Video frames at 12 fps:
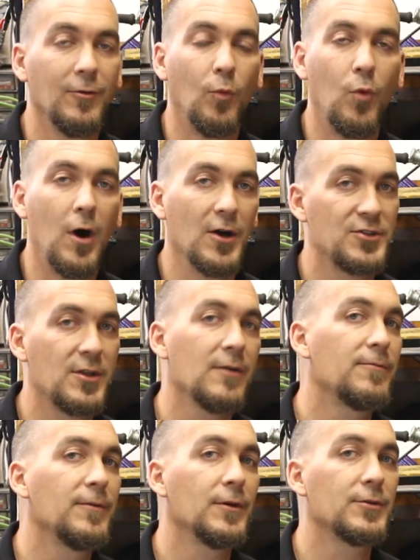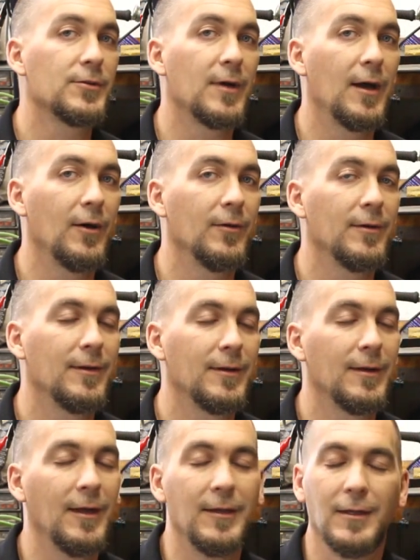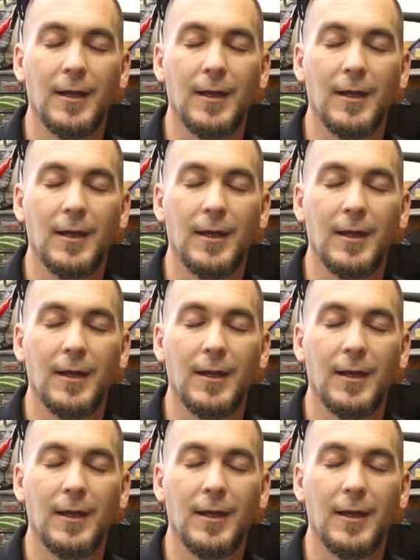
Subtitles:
wash that filter out and